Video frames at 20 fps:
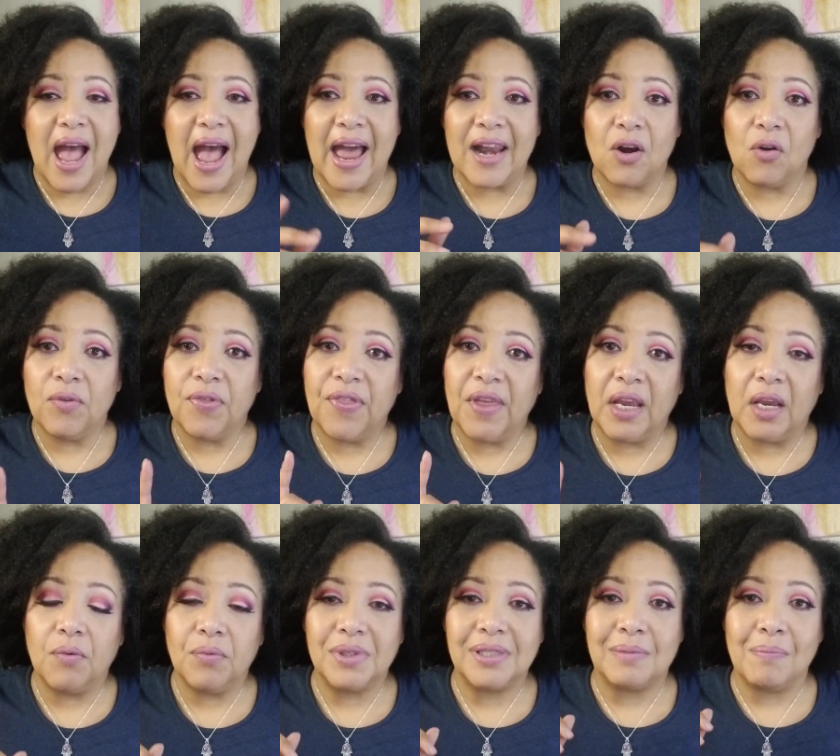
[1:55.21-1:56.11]
I don't
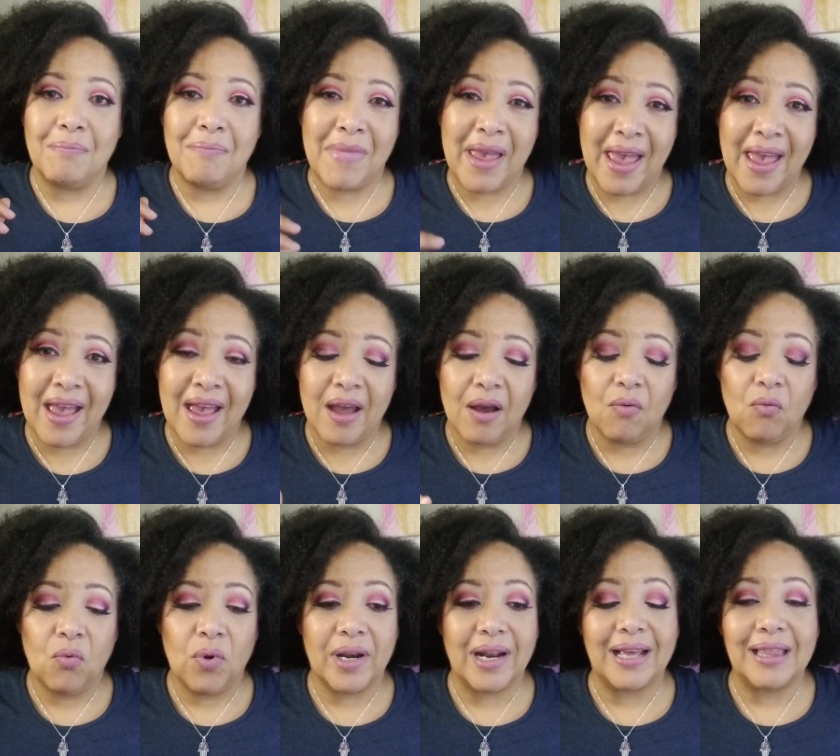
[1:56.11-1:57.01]
think it was mad.
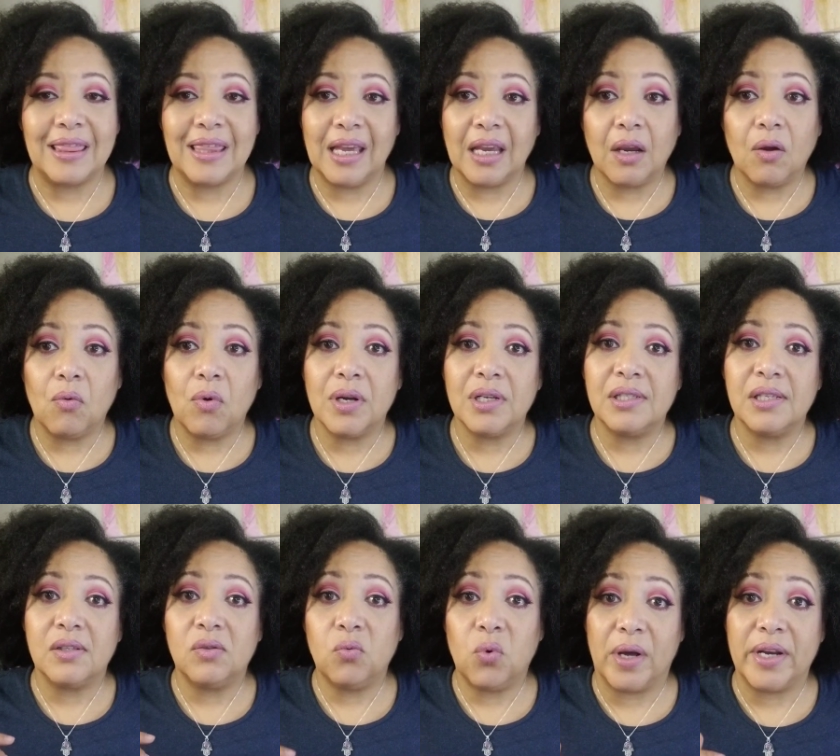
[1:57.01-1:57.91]
What I think it was
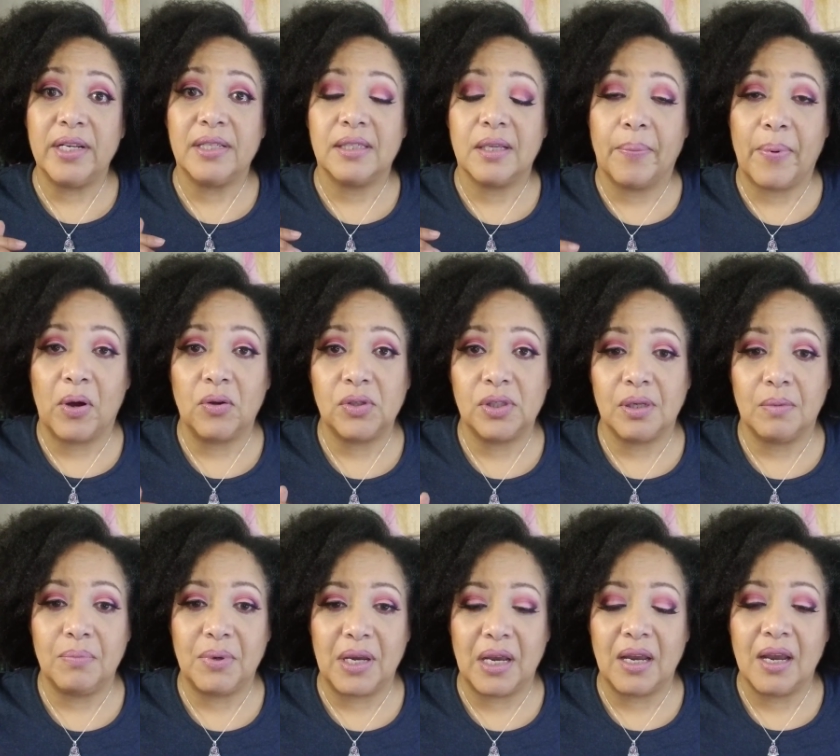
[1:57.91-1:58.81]
is what it's supposed to
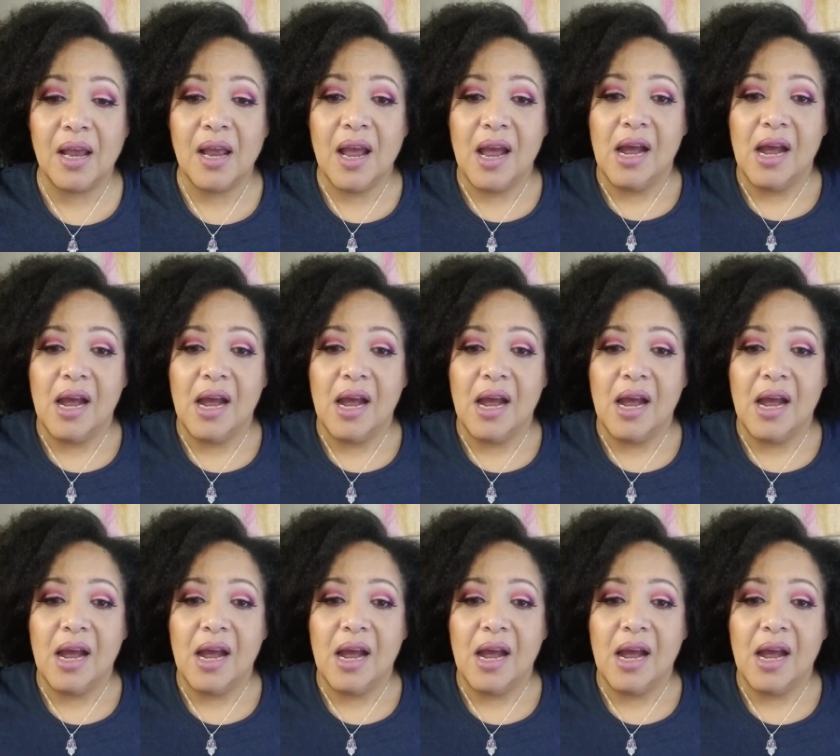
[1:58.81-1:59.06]
be.